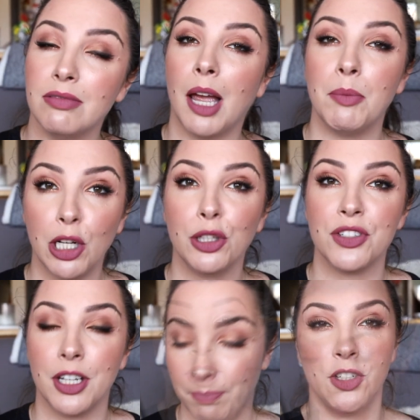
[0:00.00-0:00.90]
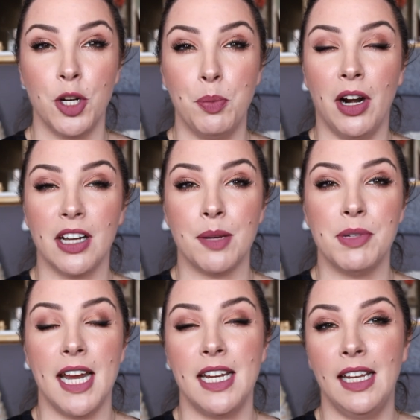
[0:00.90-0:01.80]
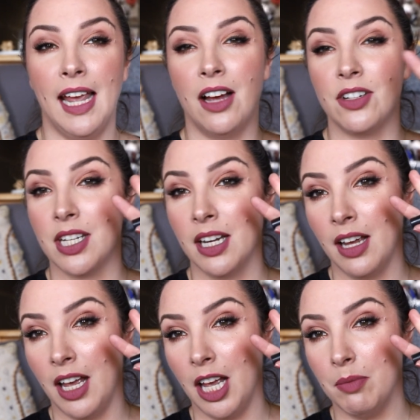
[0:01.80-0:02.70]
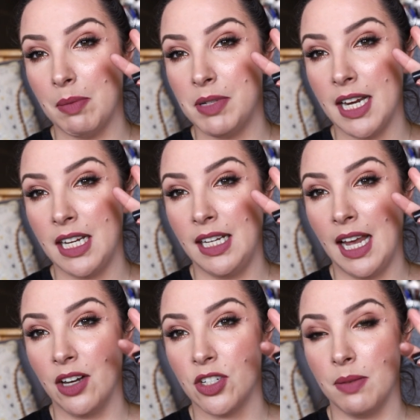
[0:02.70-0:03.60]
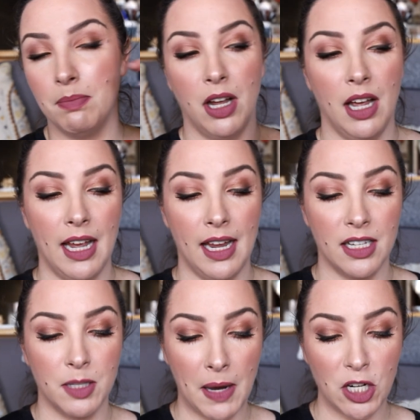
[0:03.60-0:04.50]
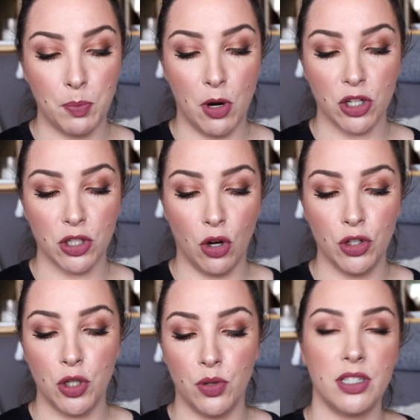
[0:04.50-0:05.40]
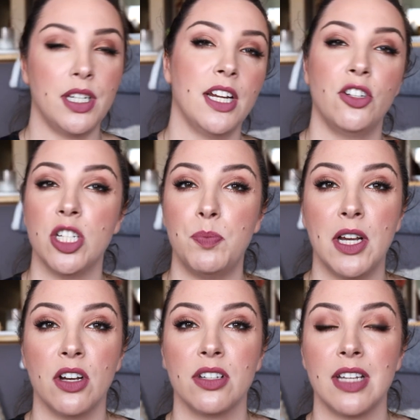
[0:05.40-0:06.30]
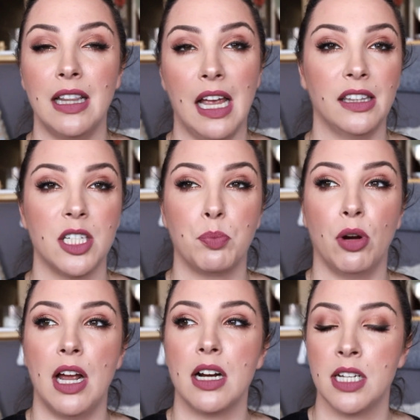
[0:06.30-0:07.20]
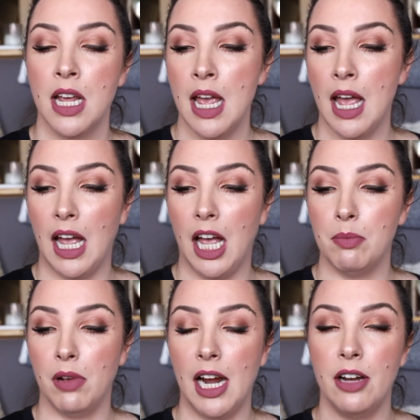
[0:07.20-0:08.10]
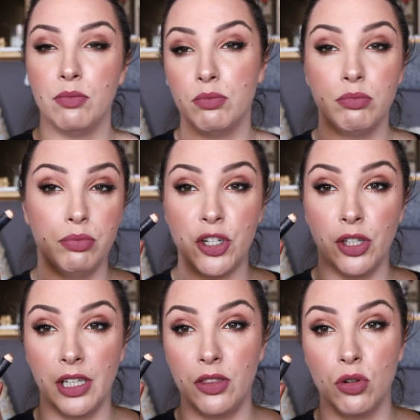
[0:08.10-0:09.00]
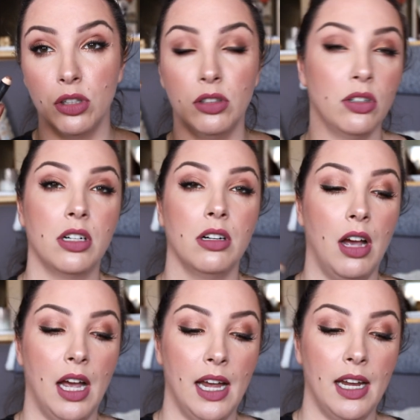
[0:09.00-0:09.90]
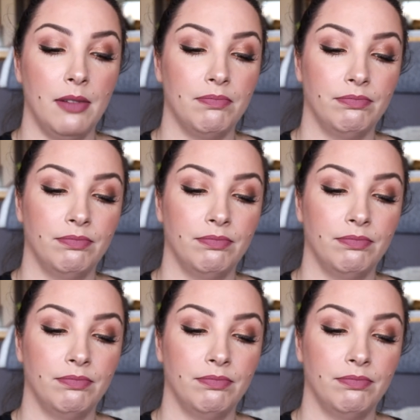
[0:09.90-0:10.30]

I'm gonna lose it. Two products I'm taking out. Um, I'm taking out my Smashbox Contour Stick just because I like this product. Um, I originally thought, look, I